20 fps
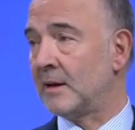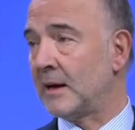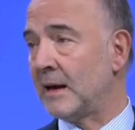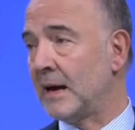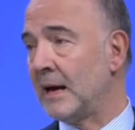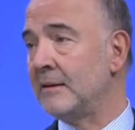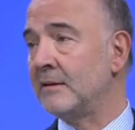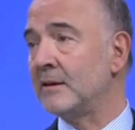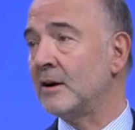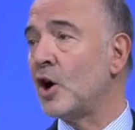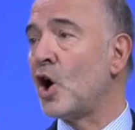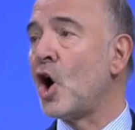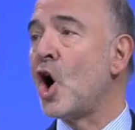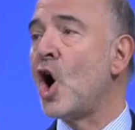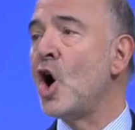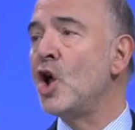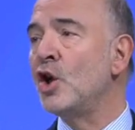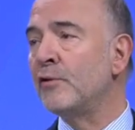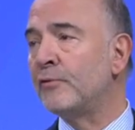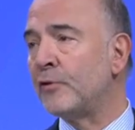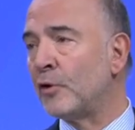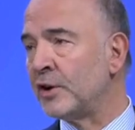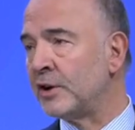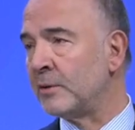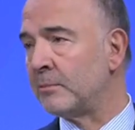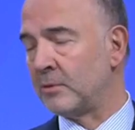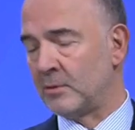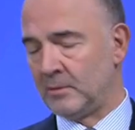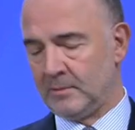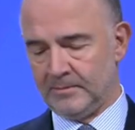and
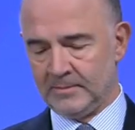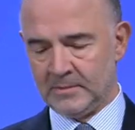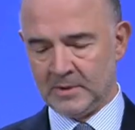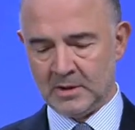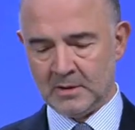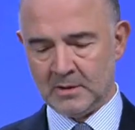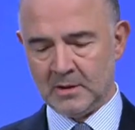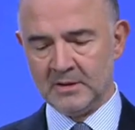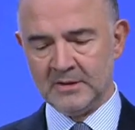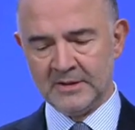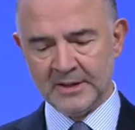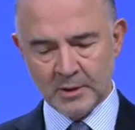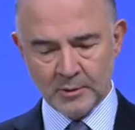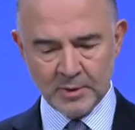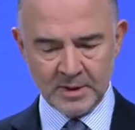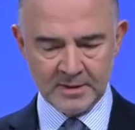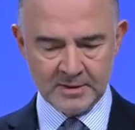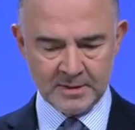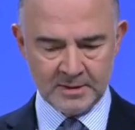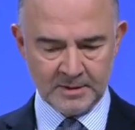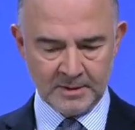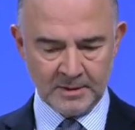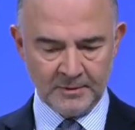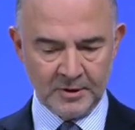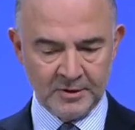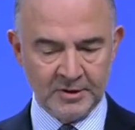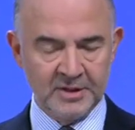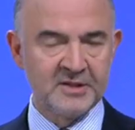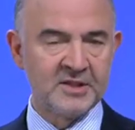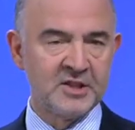unavoidable consequence of
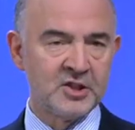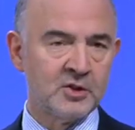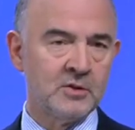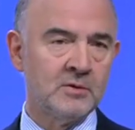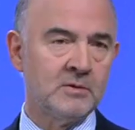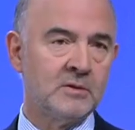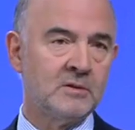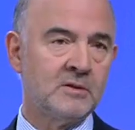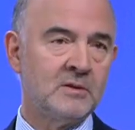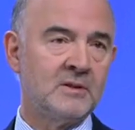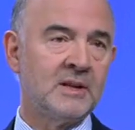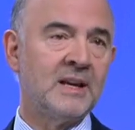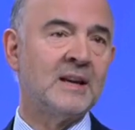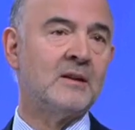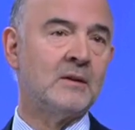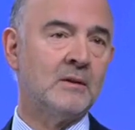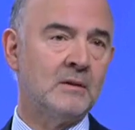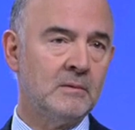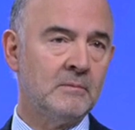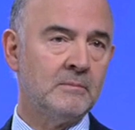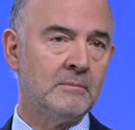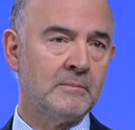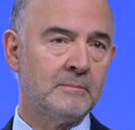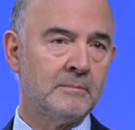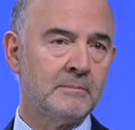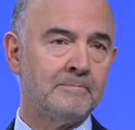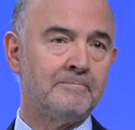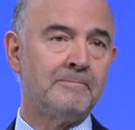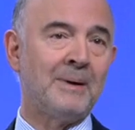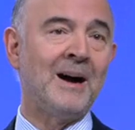the decision taken
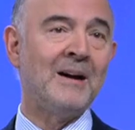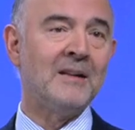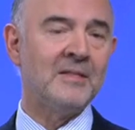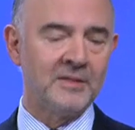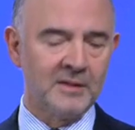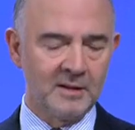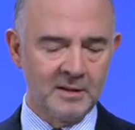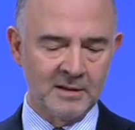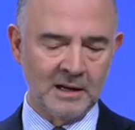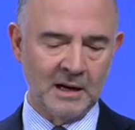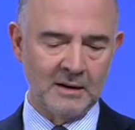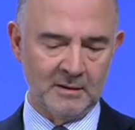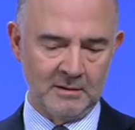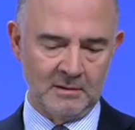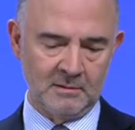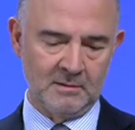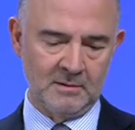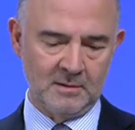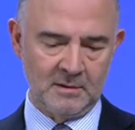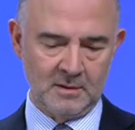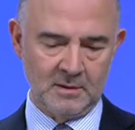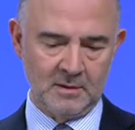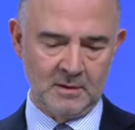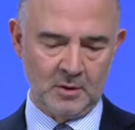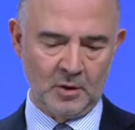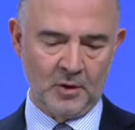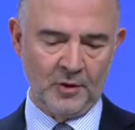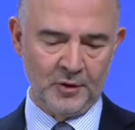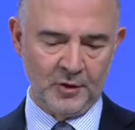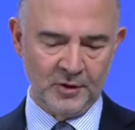by the Italian
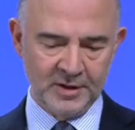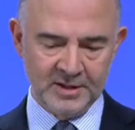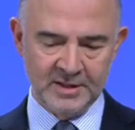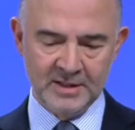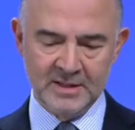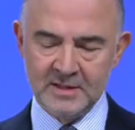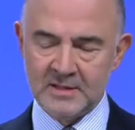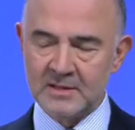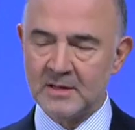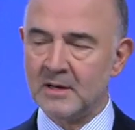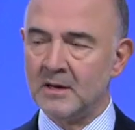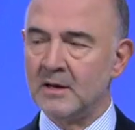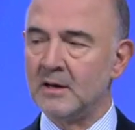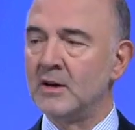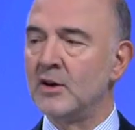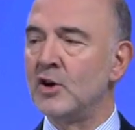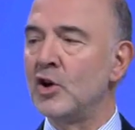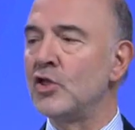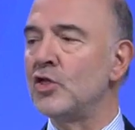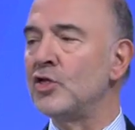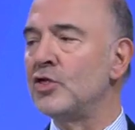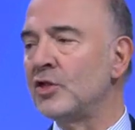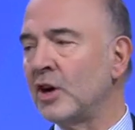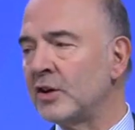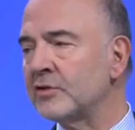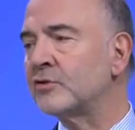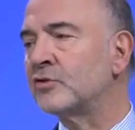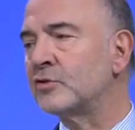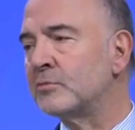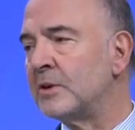authorities
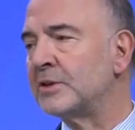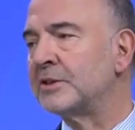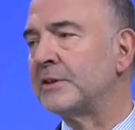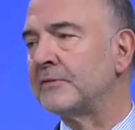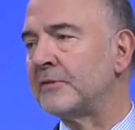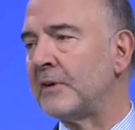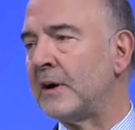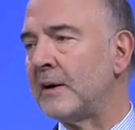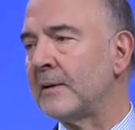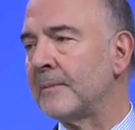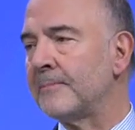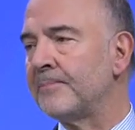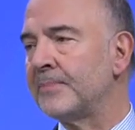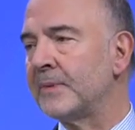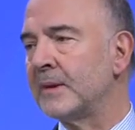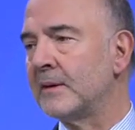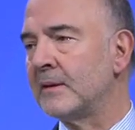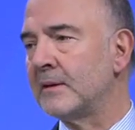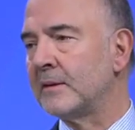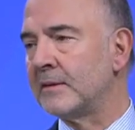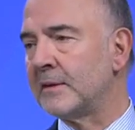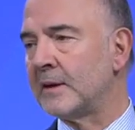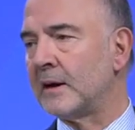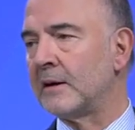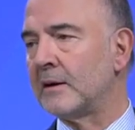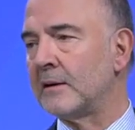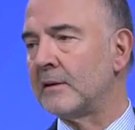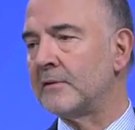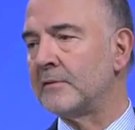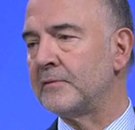not to modify
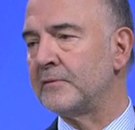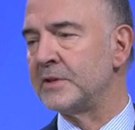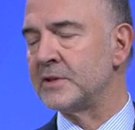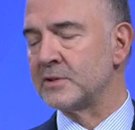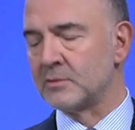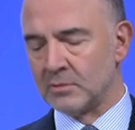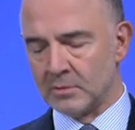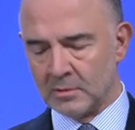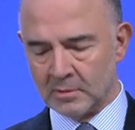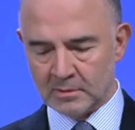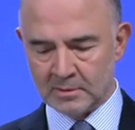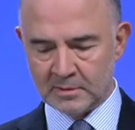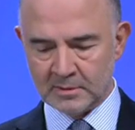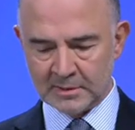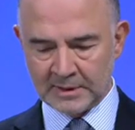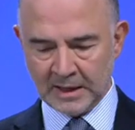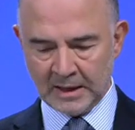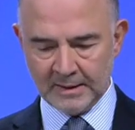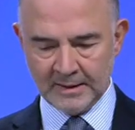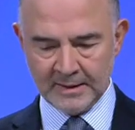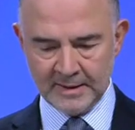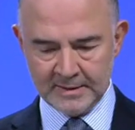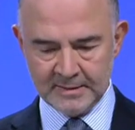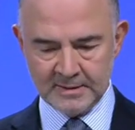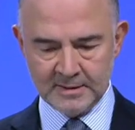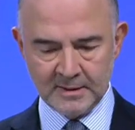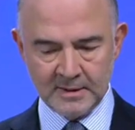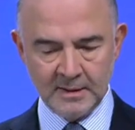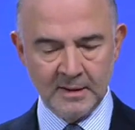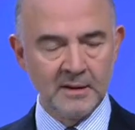their fiscal
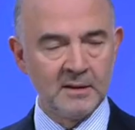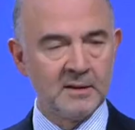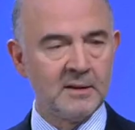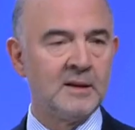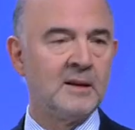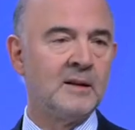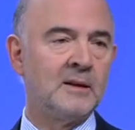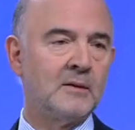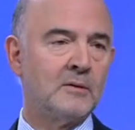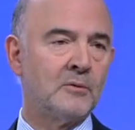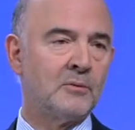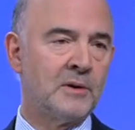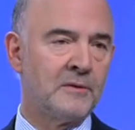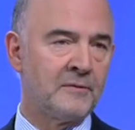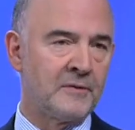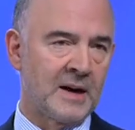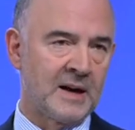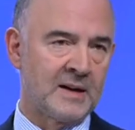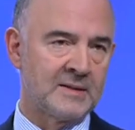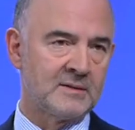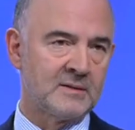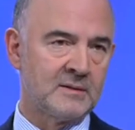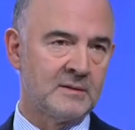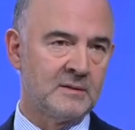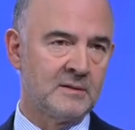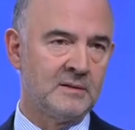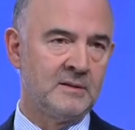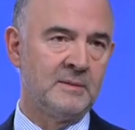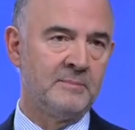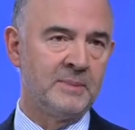targets in the revised
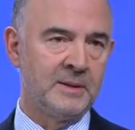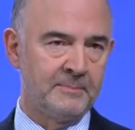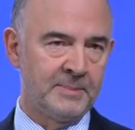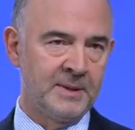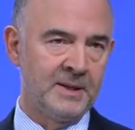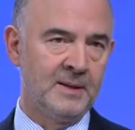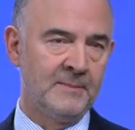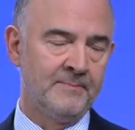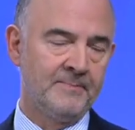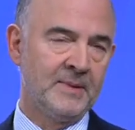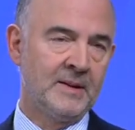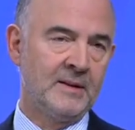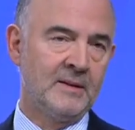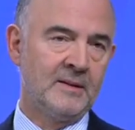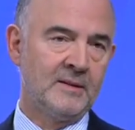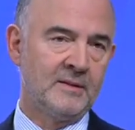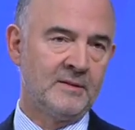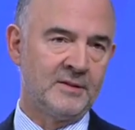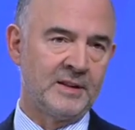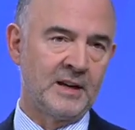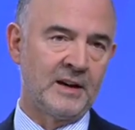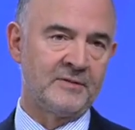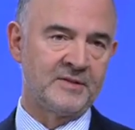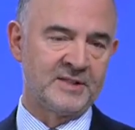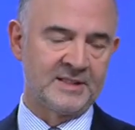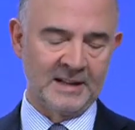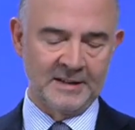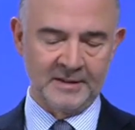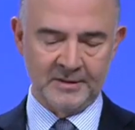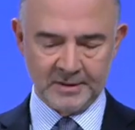D B P they have
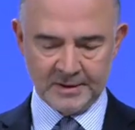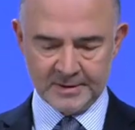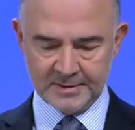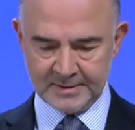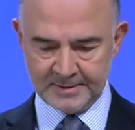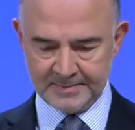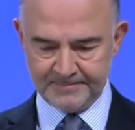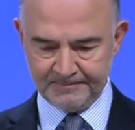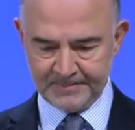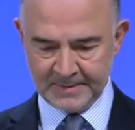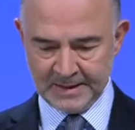sent us.